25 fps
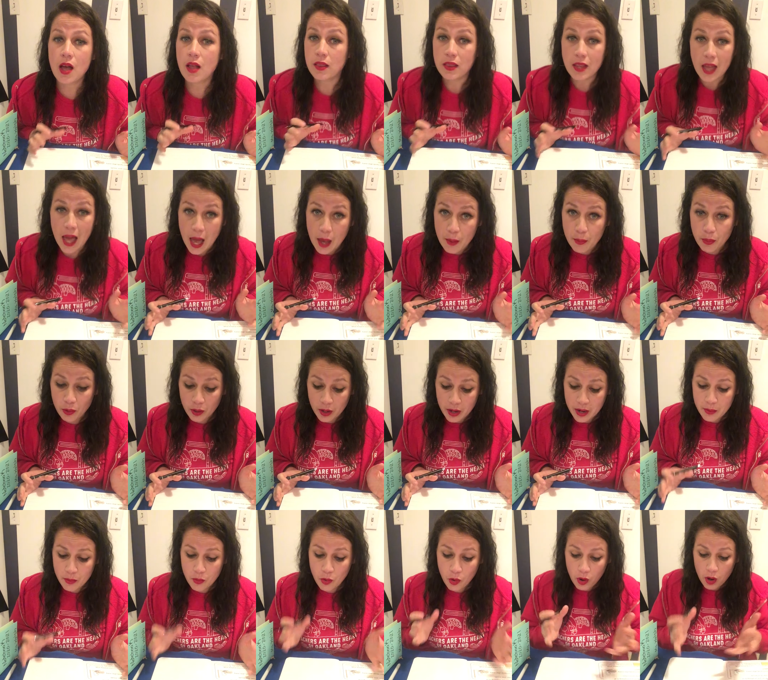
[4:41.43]

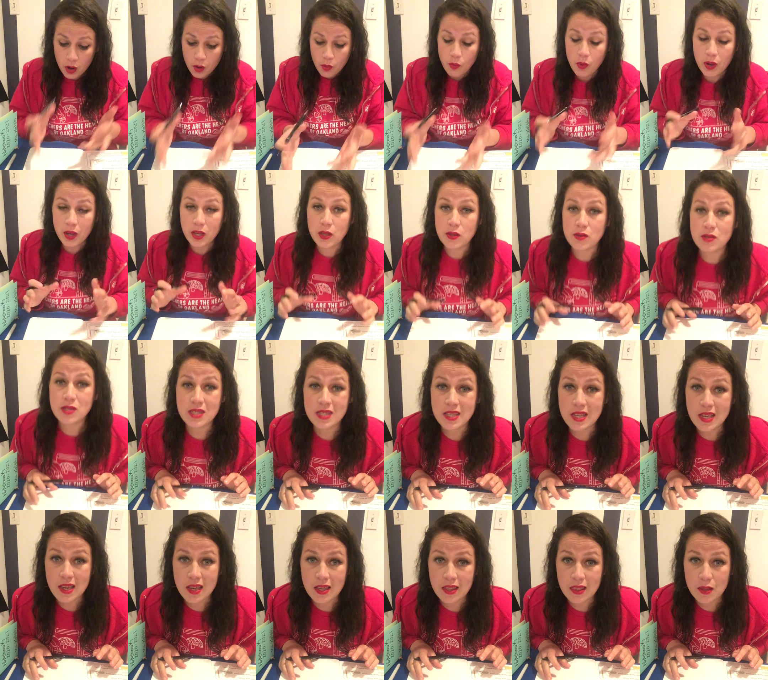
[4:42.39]
elaborate more on what you
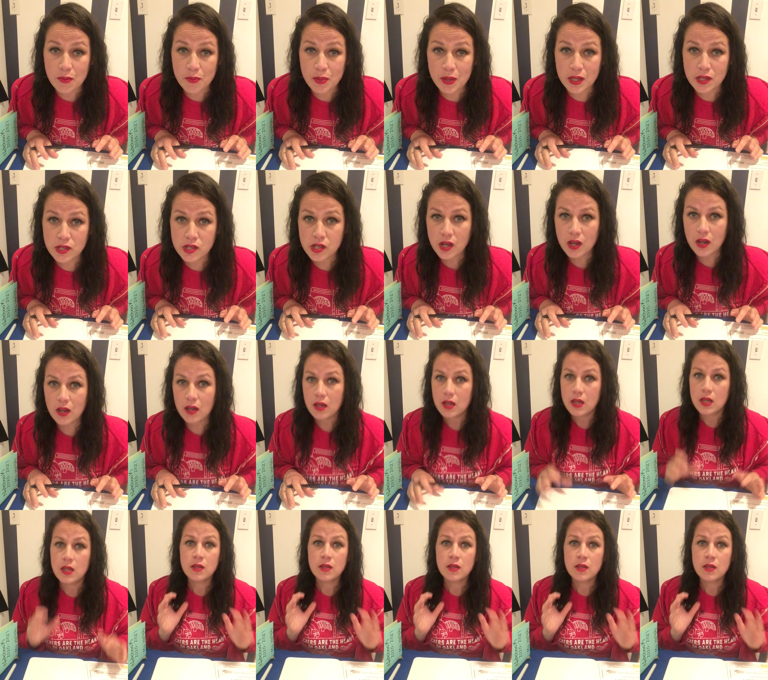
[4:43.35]
see in the picture.